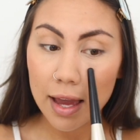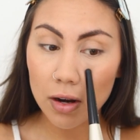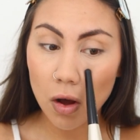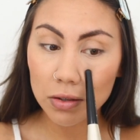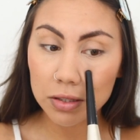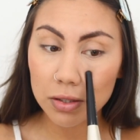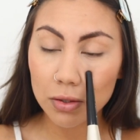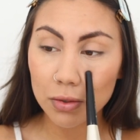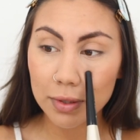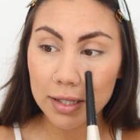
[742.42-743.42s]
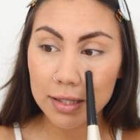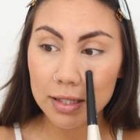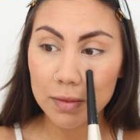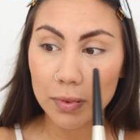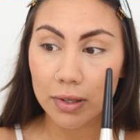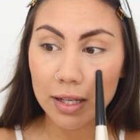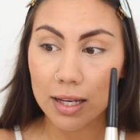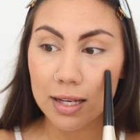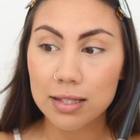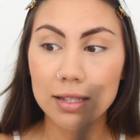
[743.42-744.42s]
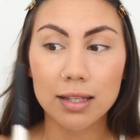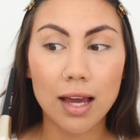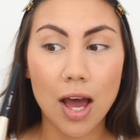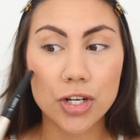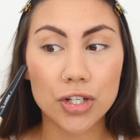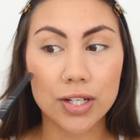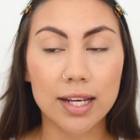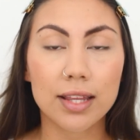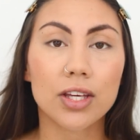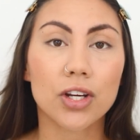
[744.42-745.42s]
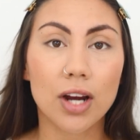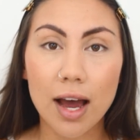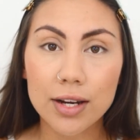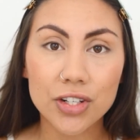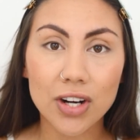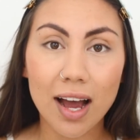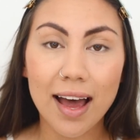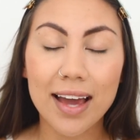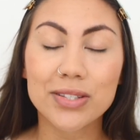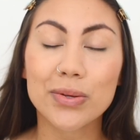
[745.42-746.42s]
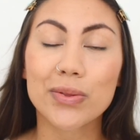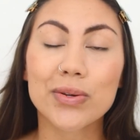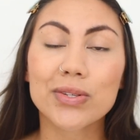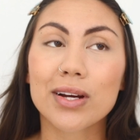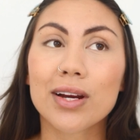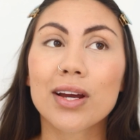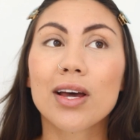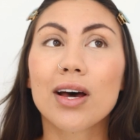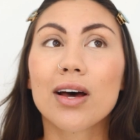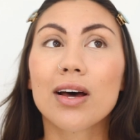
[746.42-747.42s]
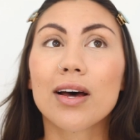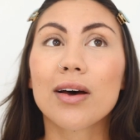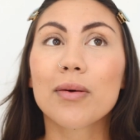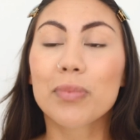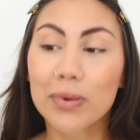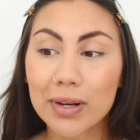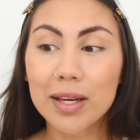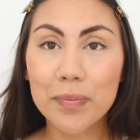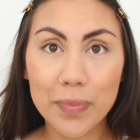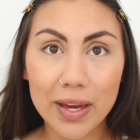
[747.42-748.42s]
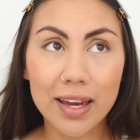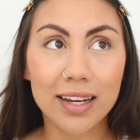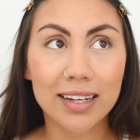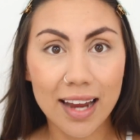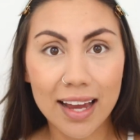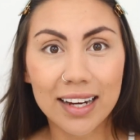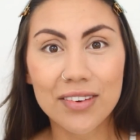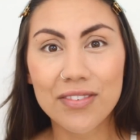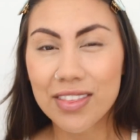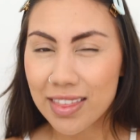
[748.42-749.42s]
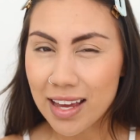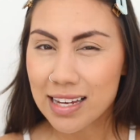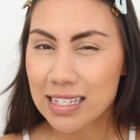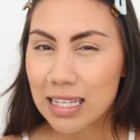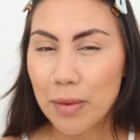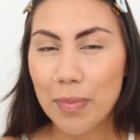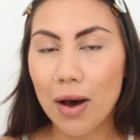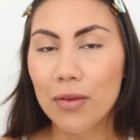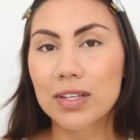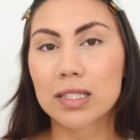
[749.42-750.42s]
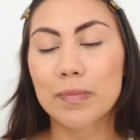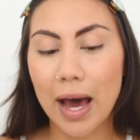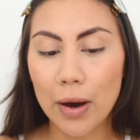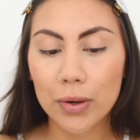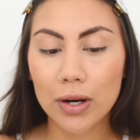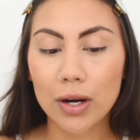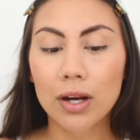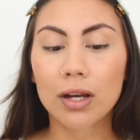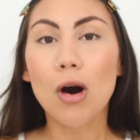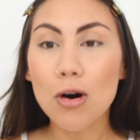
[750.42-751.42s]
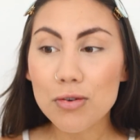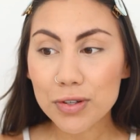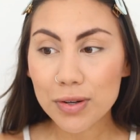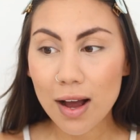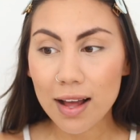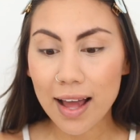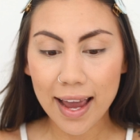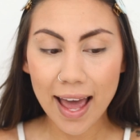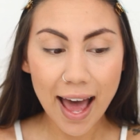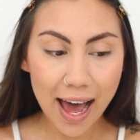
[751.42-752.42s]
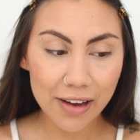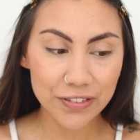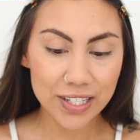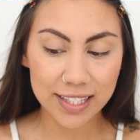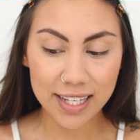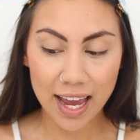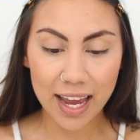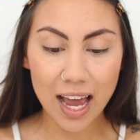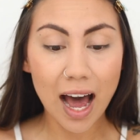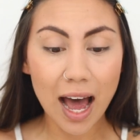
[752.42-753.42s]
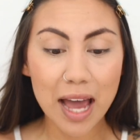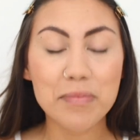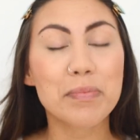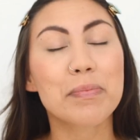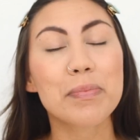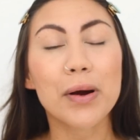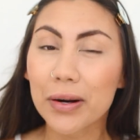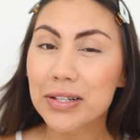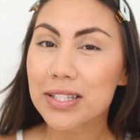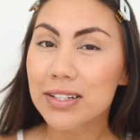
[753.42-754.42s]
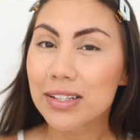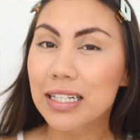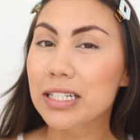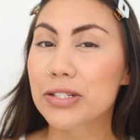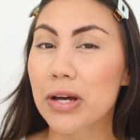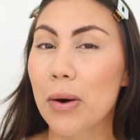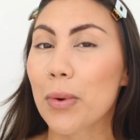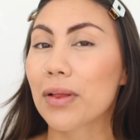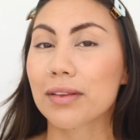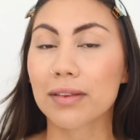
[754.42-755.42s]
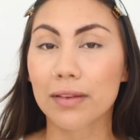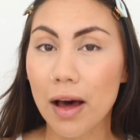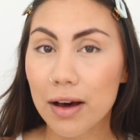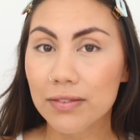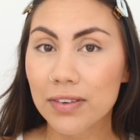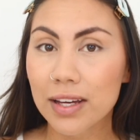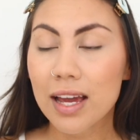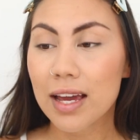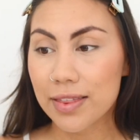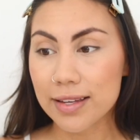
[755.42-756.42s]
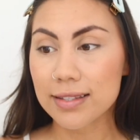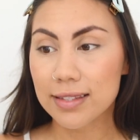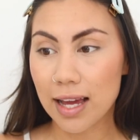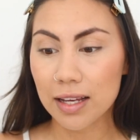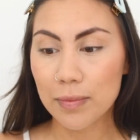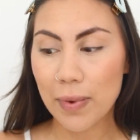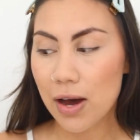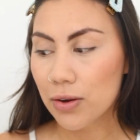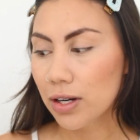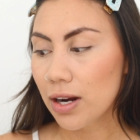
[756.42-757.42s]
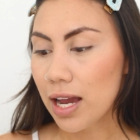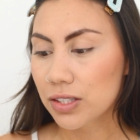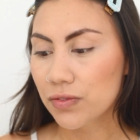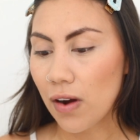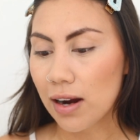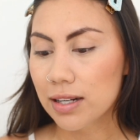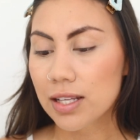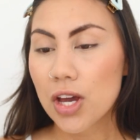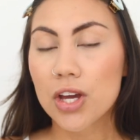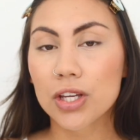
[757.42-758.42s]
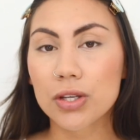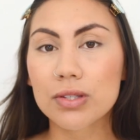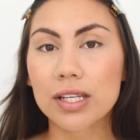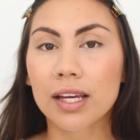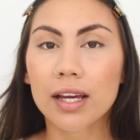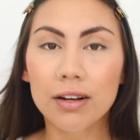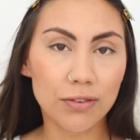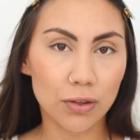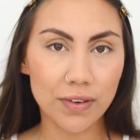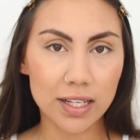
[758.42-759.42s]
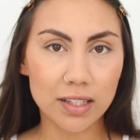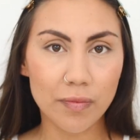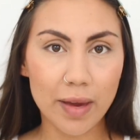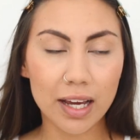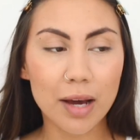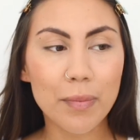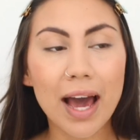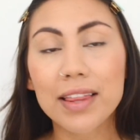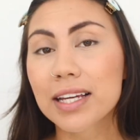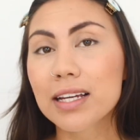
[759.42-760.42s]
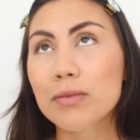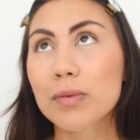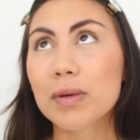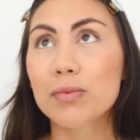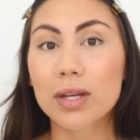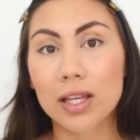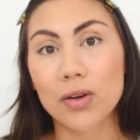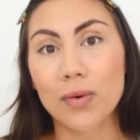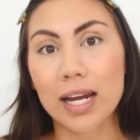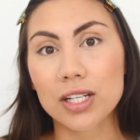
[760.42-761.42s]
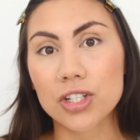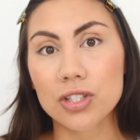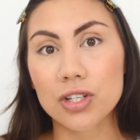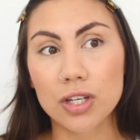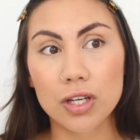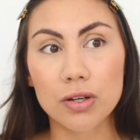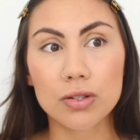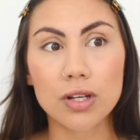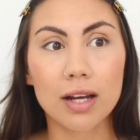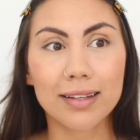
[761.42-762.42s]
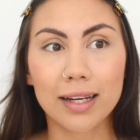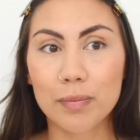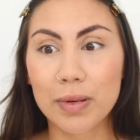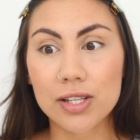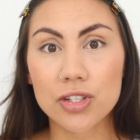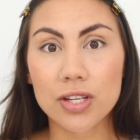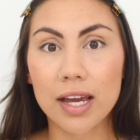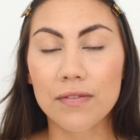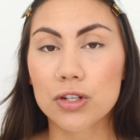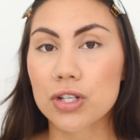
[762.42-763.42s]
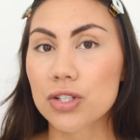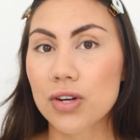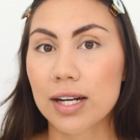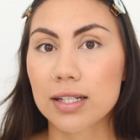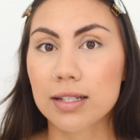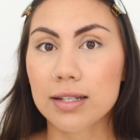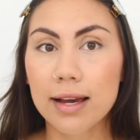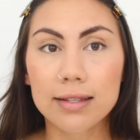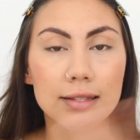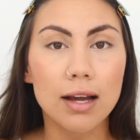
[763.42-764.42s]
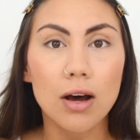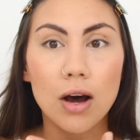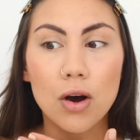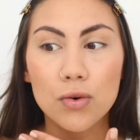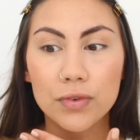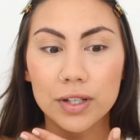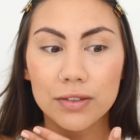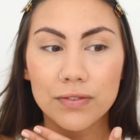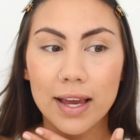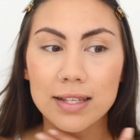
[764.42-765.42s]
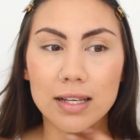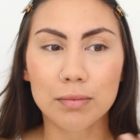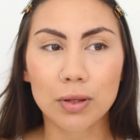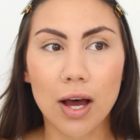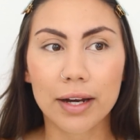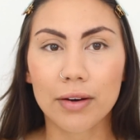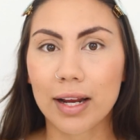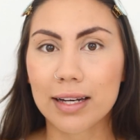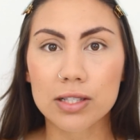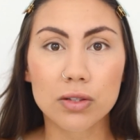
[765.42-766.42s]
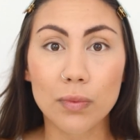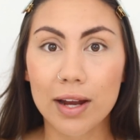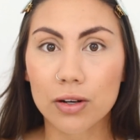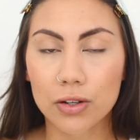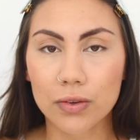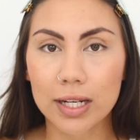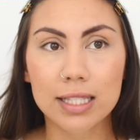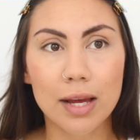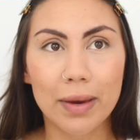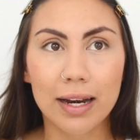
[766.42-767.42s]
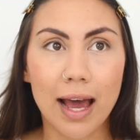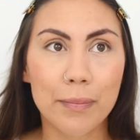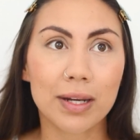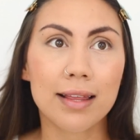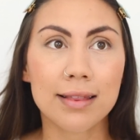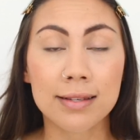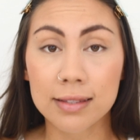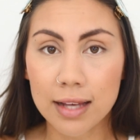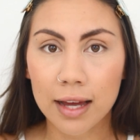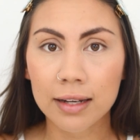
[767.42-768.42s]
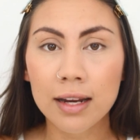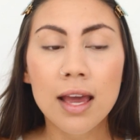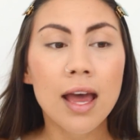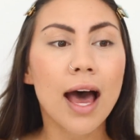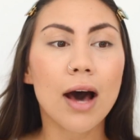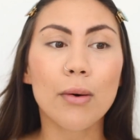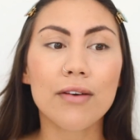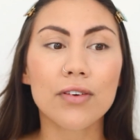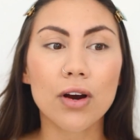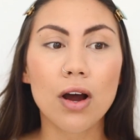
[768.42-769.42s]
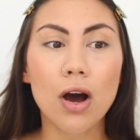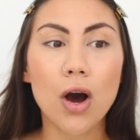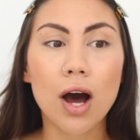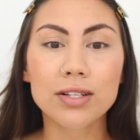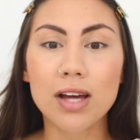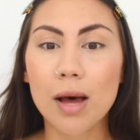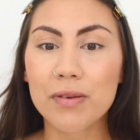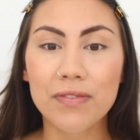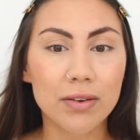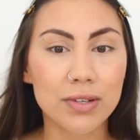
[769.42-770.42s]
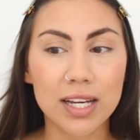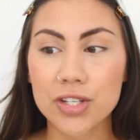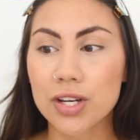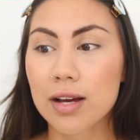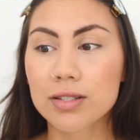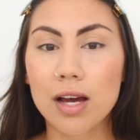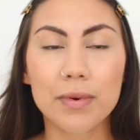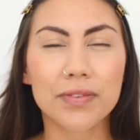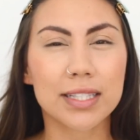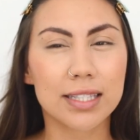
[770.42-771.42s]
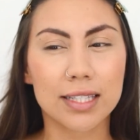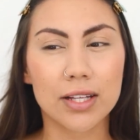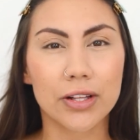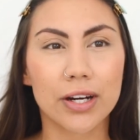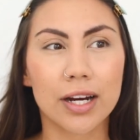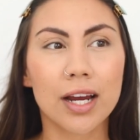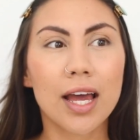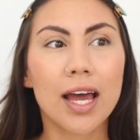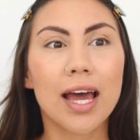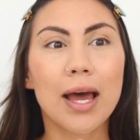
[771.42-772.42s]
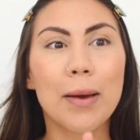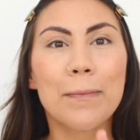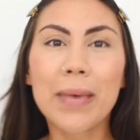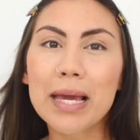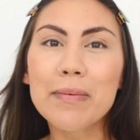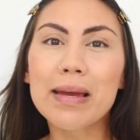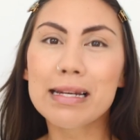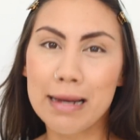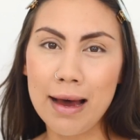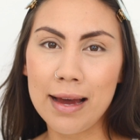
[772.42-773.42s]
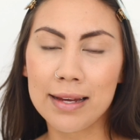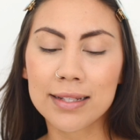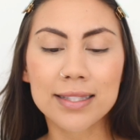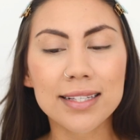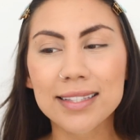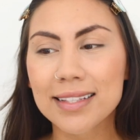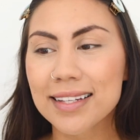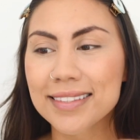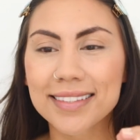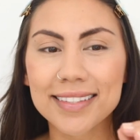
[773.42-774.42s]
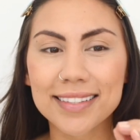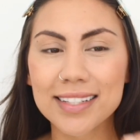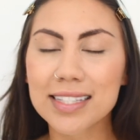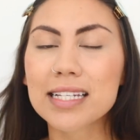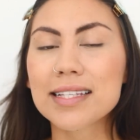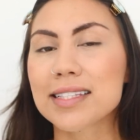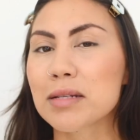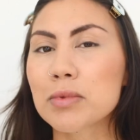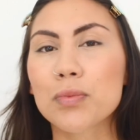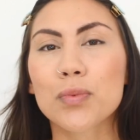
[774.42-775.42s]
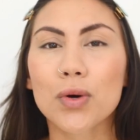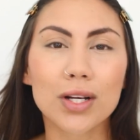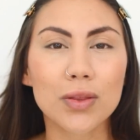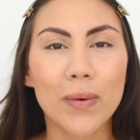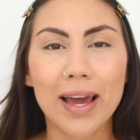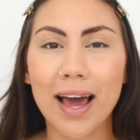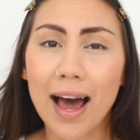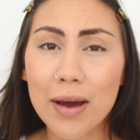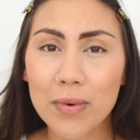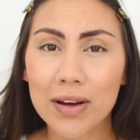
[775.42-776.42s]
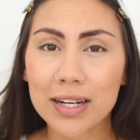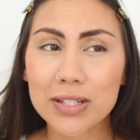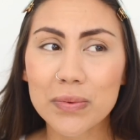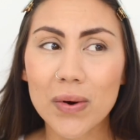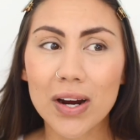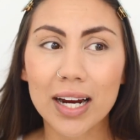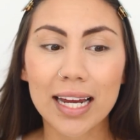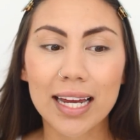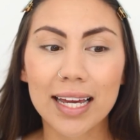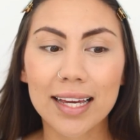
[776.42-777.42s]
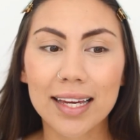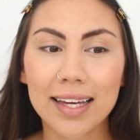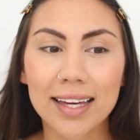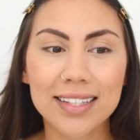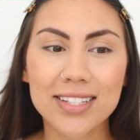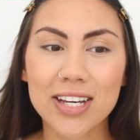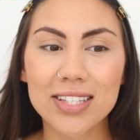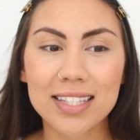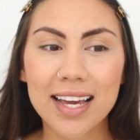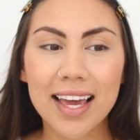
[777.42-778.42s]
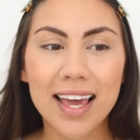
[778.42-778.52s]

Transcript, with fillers: It also creases pretty easily underneath your under eye. So those are pretty big negative things about this powder. Overall, I have to say I personally don't love this setting powder as far as using it in a full face of makeup. I think it would be really great just to use on like a beach day if you're just trying to dust over your face and blot out any sweat or grease that might happen in the sun. However, on top of foundation, on top of concealer, maybe not. It doesn't it just doesn't seem to work the way I want it to work. It it just